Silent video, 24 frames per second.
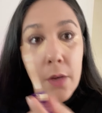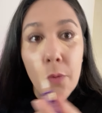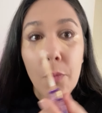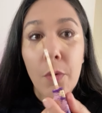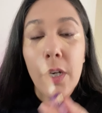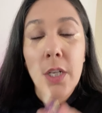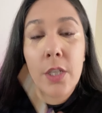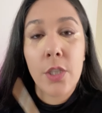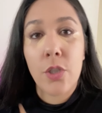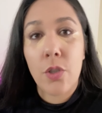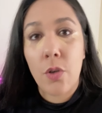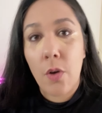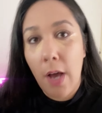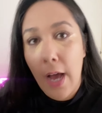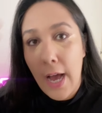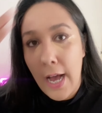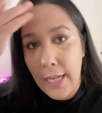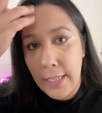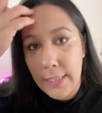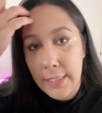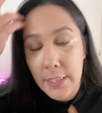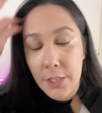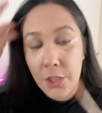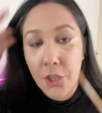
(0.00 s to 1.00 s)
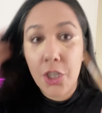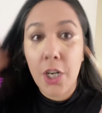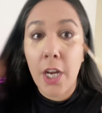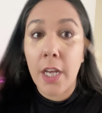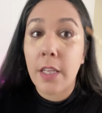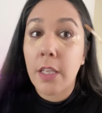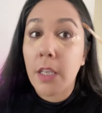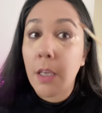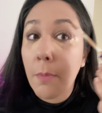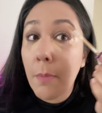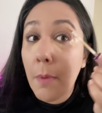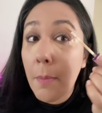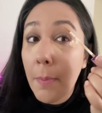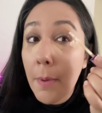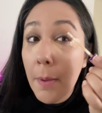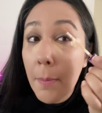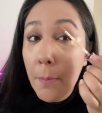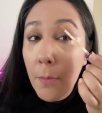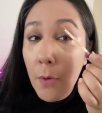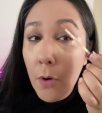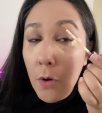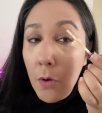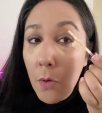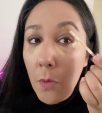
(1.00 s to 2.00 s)
we need to ask ChatGPT
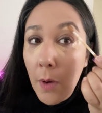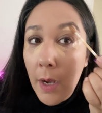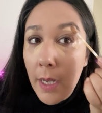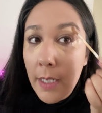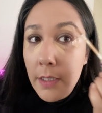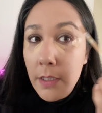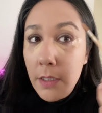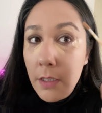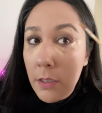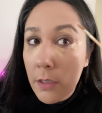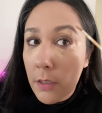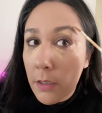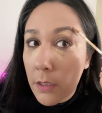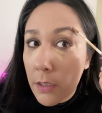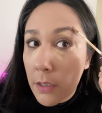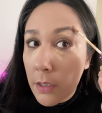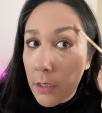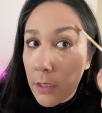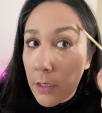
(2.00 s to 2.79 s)
more questions.